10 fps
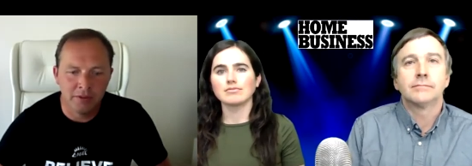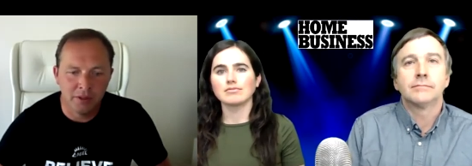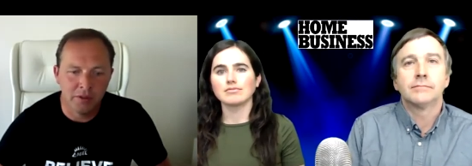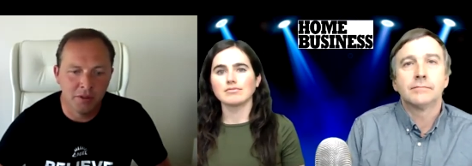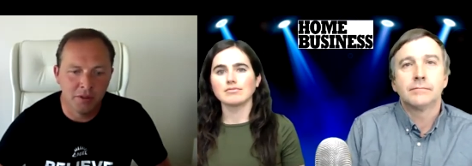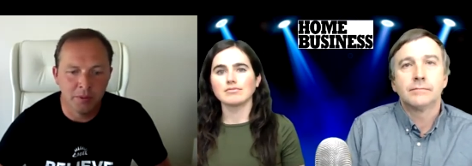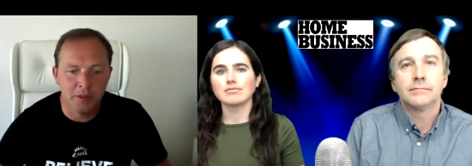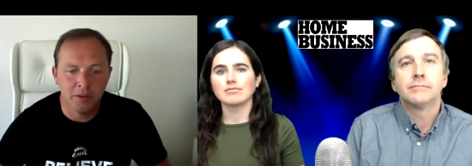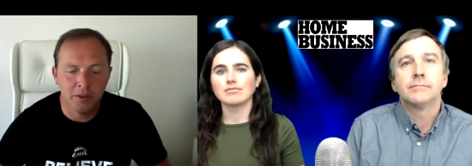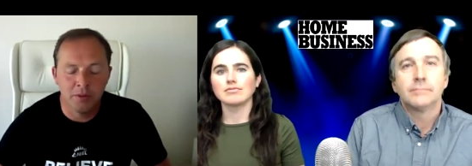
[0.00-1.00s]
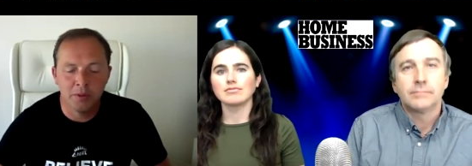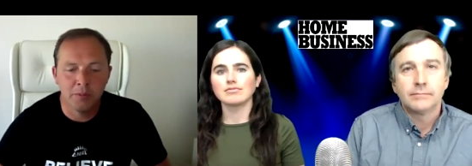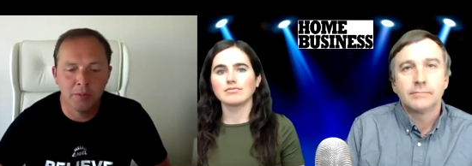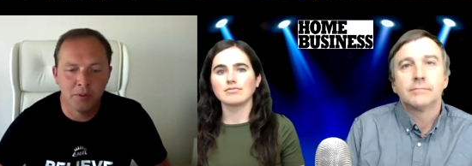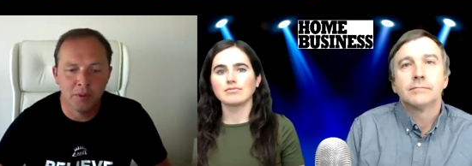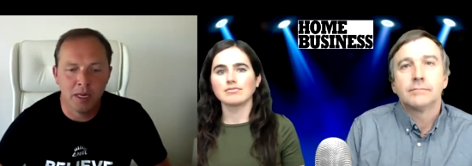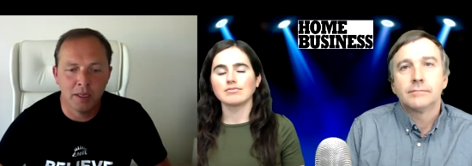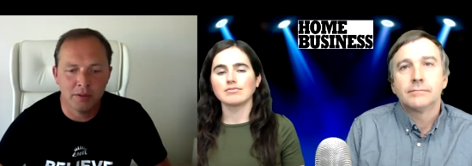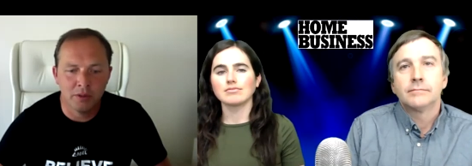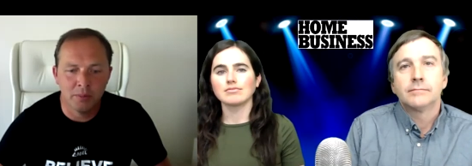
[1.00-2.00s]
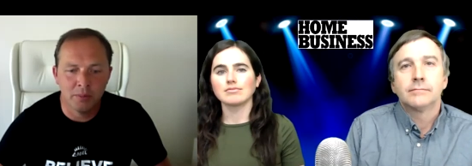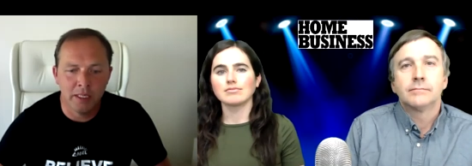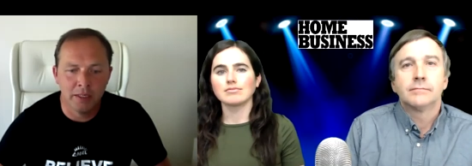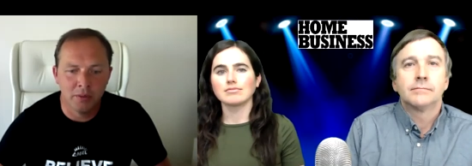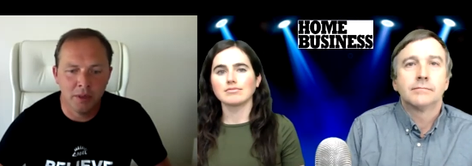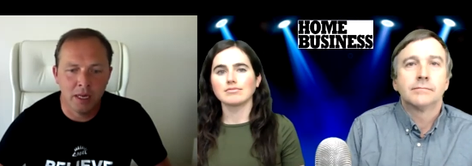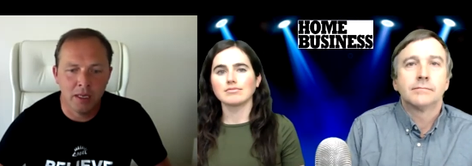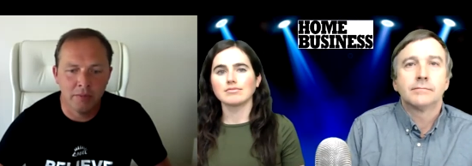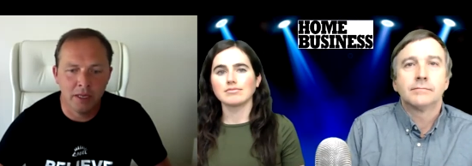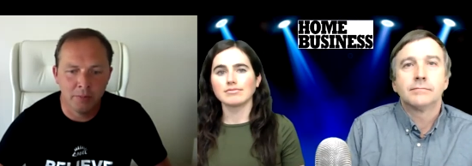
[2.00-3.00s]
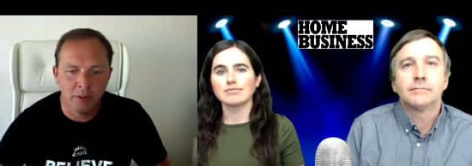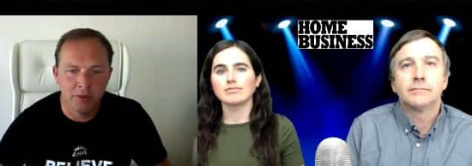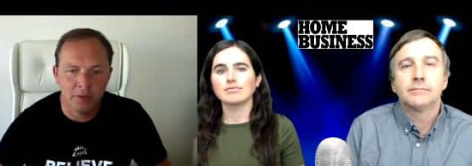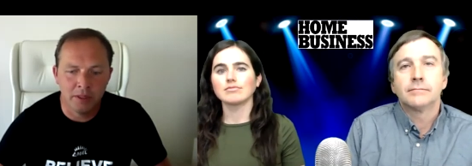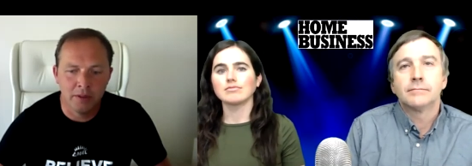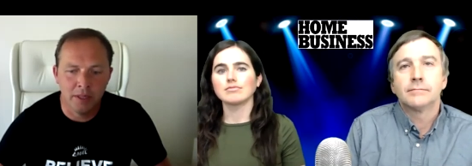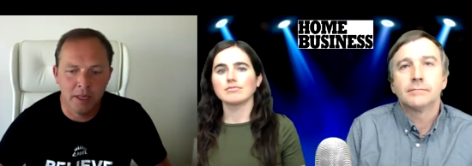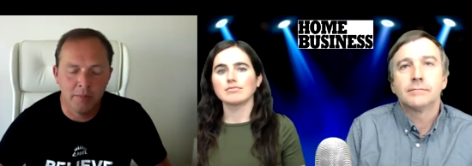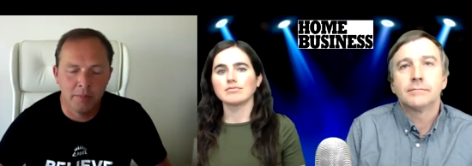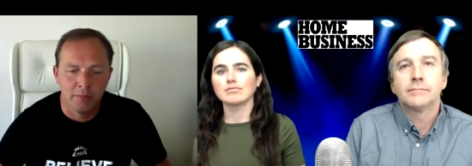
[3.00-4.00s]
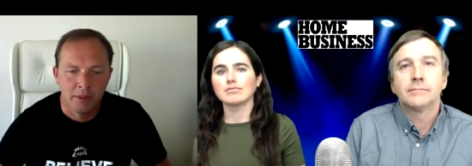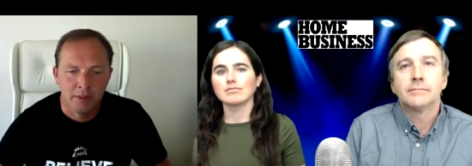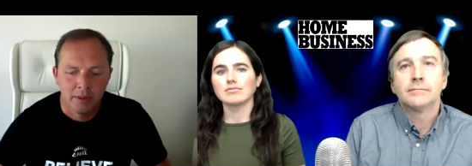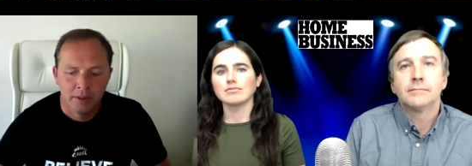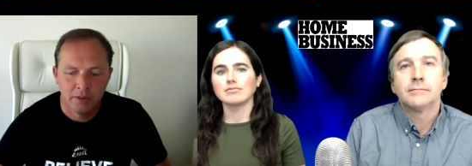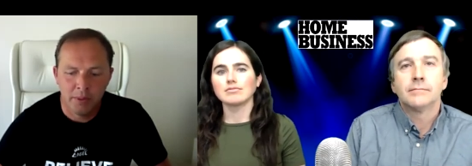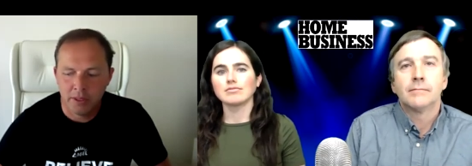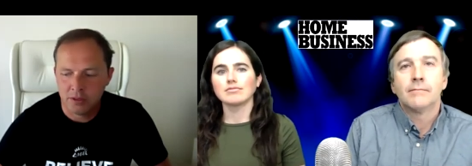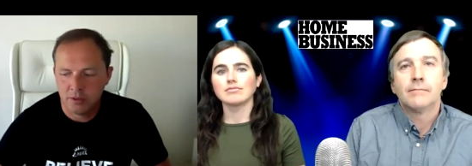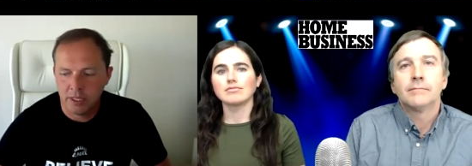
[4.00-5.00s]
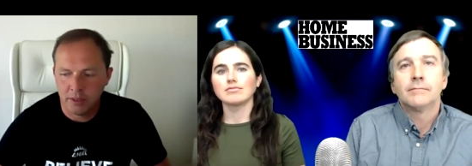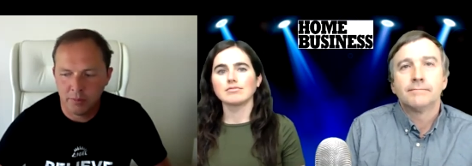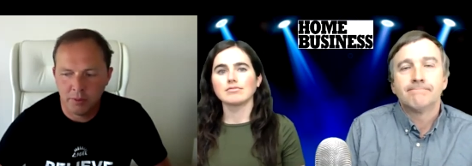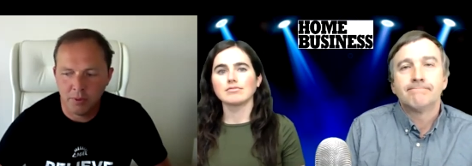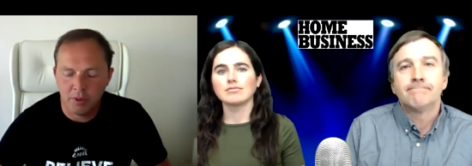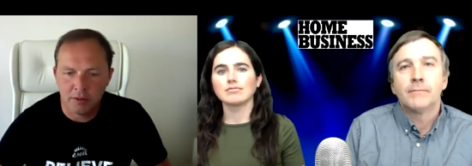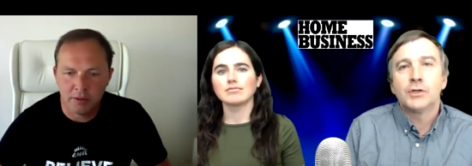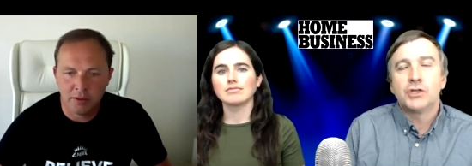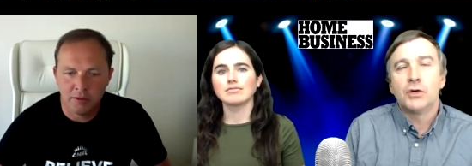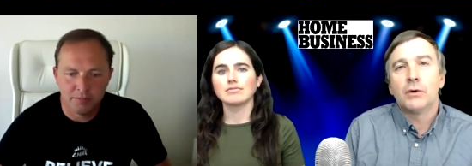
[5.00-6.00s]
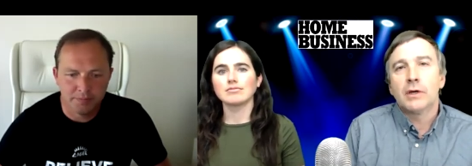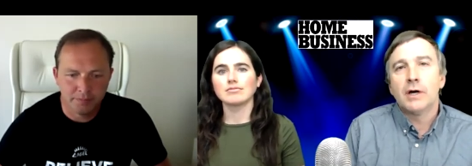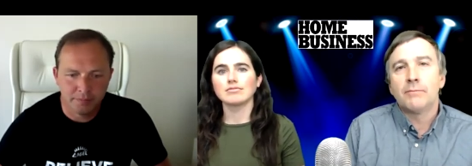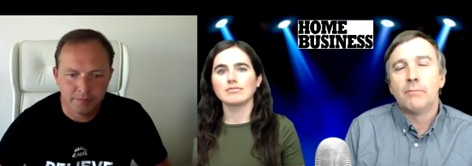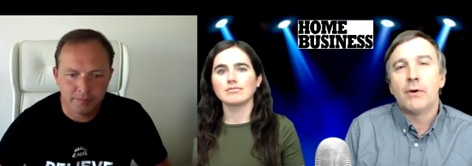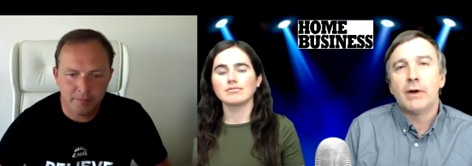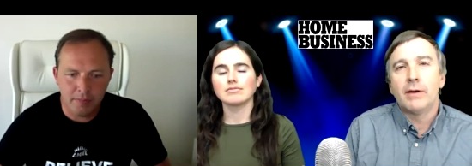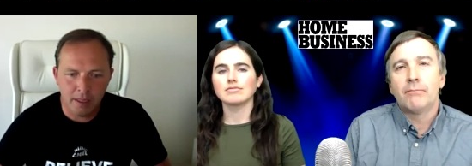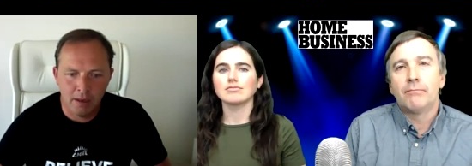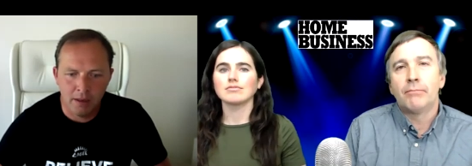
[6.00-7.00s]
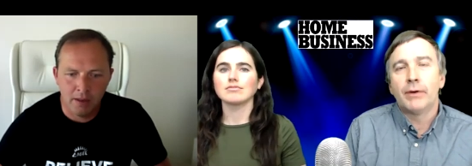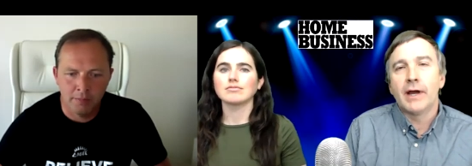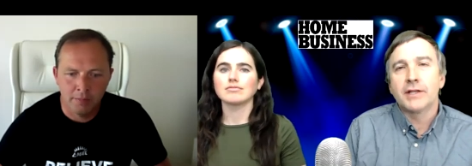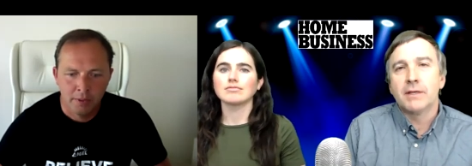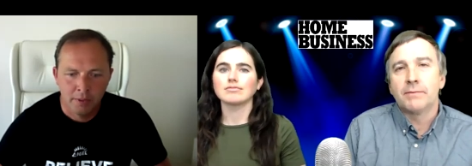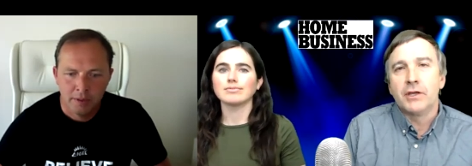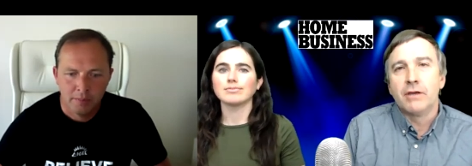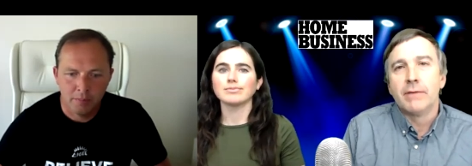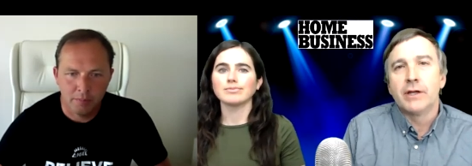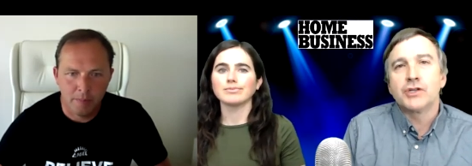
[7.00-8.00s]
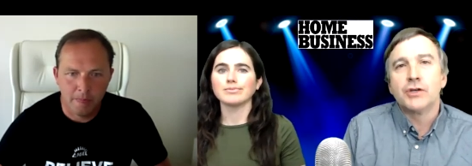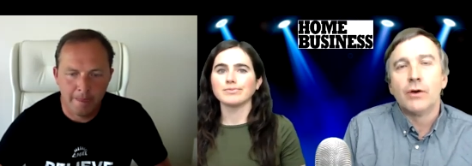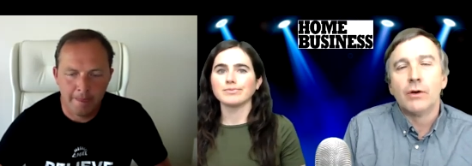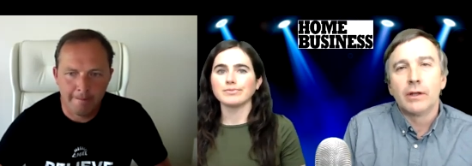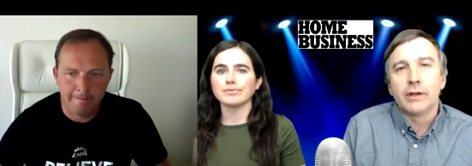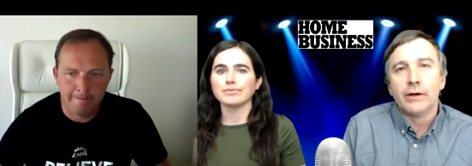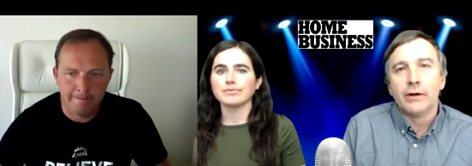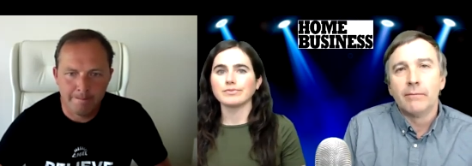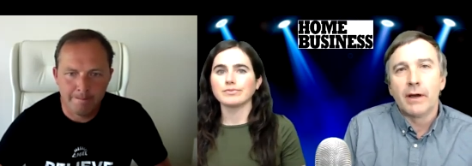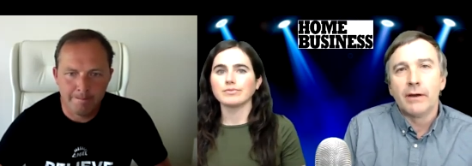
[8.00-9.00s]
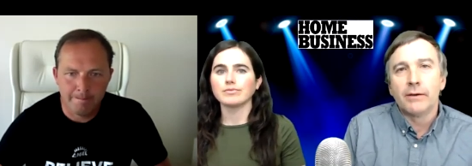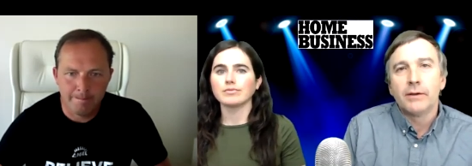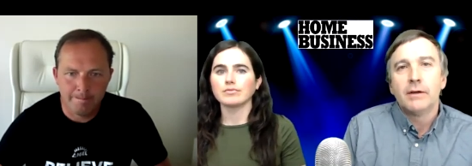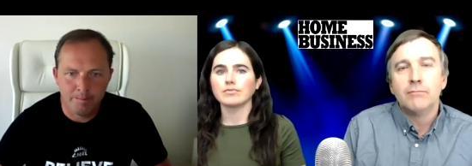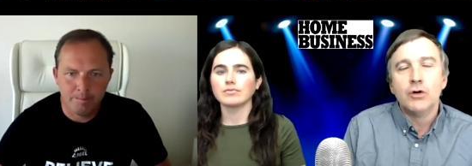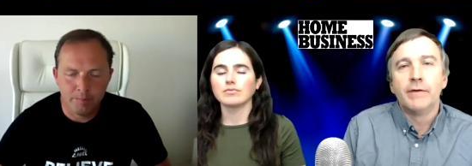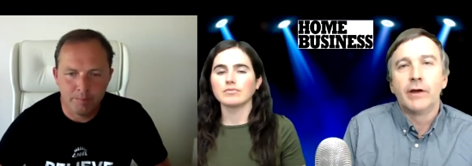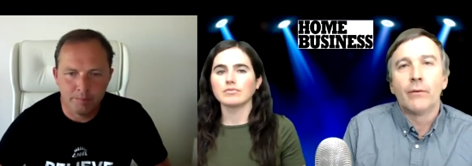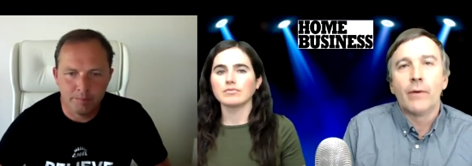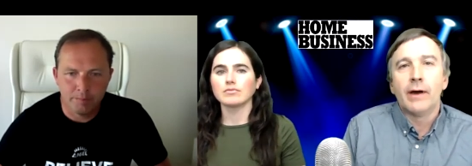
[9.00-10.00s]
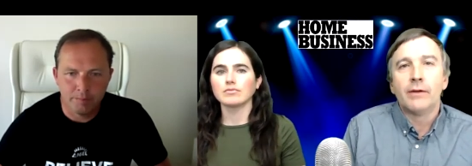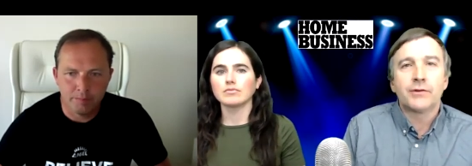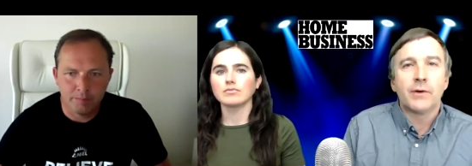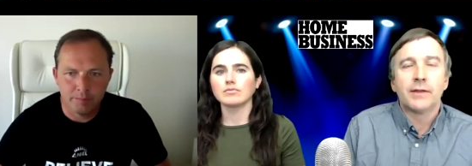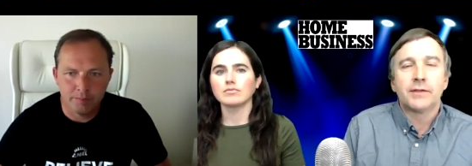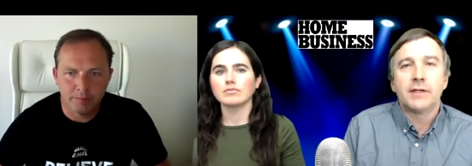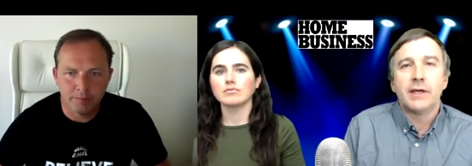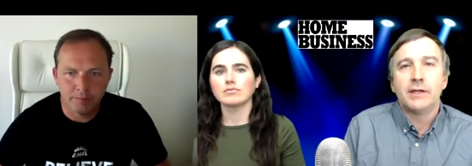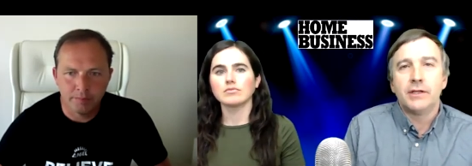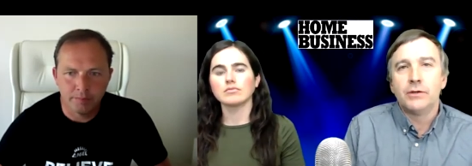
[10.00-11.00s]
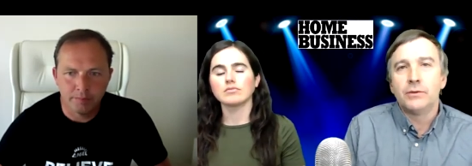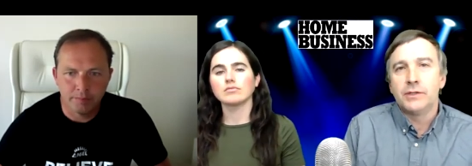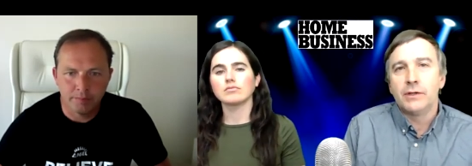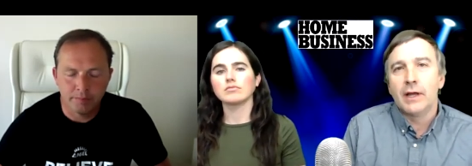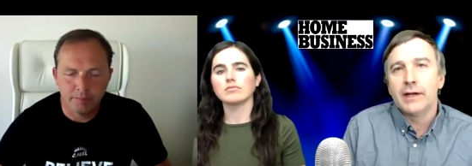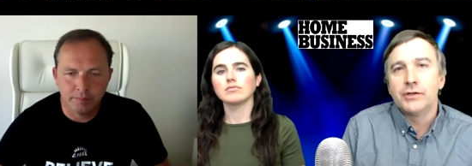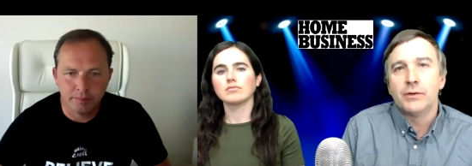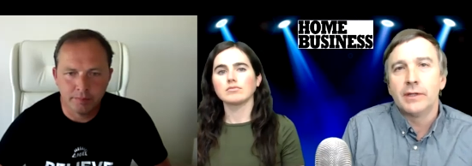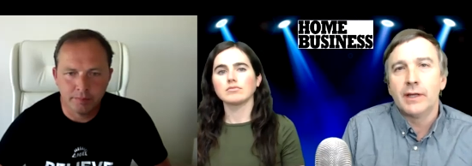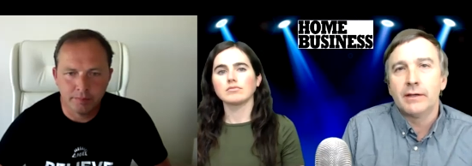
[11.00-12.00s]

Speaker 1: right? So making the right investments in them to make sure they can be productive. Um, do
Speaker 2: couple point uh, bring out something you mentioned earlier about moving around throughout the day. Do you do you like doing that?